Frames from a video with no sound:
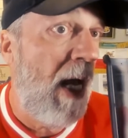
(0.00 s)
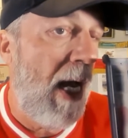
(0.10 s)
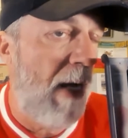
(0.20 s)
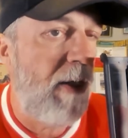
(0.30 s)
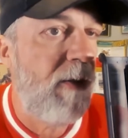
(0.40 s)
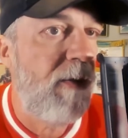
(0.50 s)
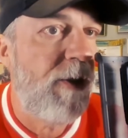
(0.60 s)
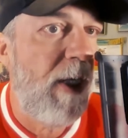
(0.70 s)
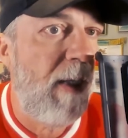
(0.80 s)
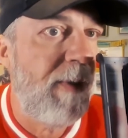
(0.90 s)
how to do their
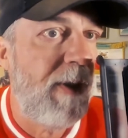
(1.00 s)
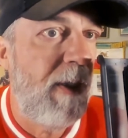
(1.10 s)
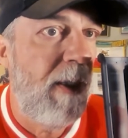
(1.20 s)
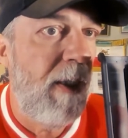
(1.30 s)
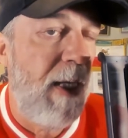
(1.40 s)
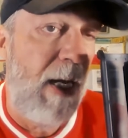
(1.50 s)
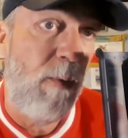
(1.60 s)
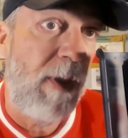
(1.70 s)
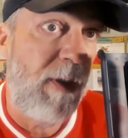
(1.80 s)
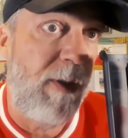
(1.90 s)
jobs
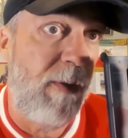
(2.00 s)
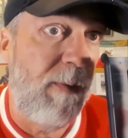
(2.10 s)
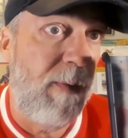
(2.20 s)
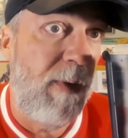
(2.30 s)
and what to do.